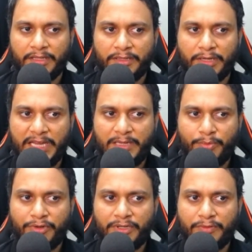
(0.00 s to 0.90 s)
The right
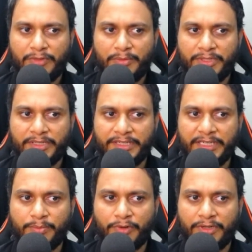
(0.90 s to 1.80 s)
pointer will be the
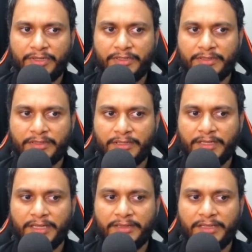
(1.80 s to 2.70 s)
read pointer
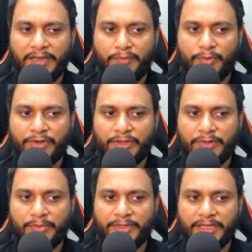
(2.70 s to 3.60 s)
and the left pointer
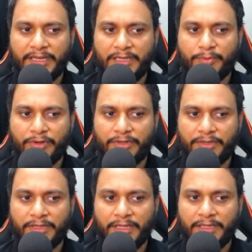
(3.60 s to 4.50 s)
will be the write pointer